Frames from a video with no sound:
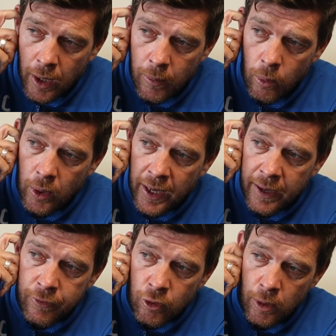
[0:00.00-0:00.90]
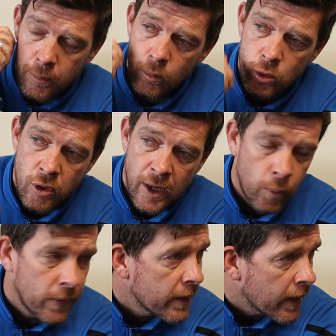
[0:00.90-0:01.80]
get after them. We'll try
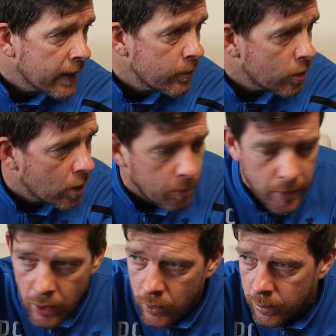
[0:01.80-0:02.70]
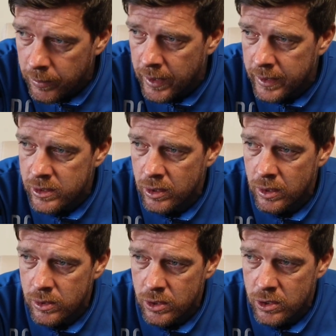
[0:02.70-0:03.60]
and win the game. We'll not be going up there
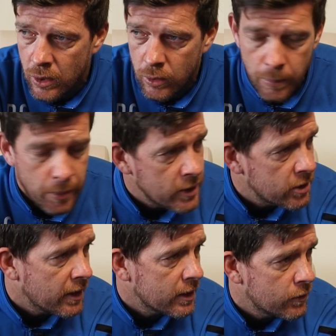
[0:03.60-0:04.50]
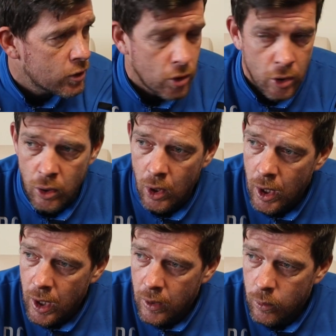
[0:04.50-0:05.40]
to soak up pressure, that's for sure.
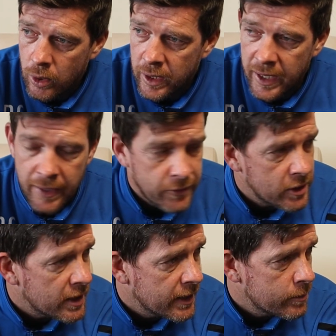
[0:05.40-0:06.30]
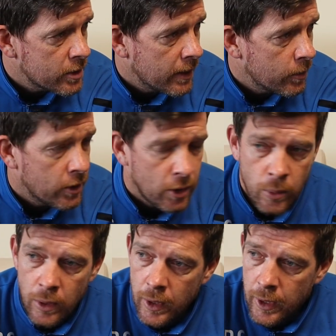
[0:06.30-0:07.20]
We want to get after teams like we
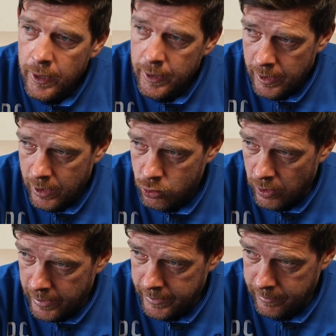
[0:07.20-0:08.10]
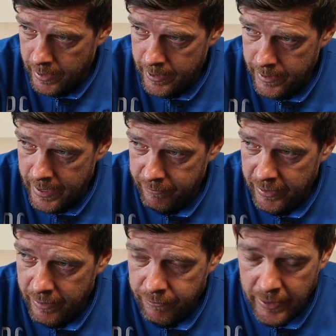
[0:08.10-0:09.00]
do and try and have
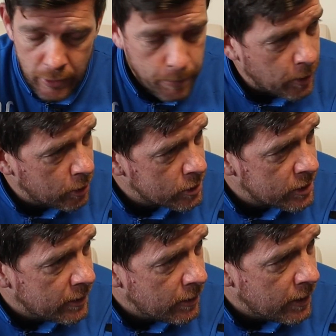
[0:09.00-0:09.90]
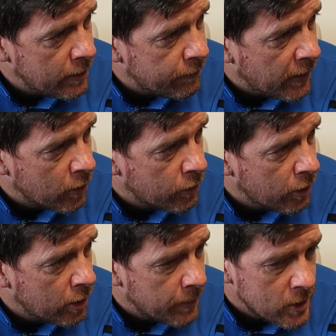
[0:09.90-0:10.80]
that final product in the final
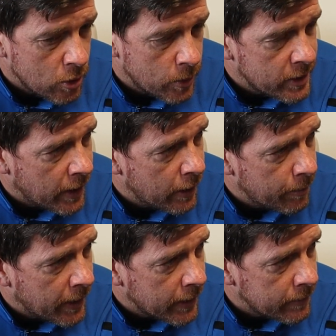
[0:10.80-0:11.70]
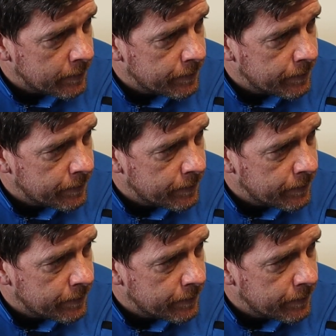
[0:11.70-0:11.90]
third and make sure we're tight at the back.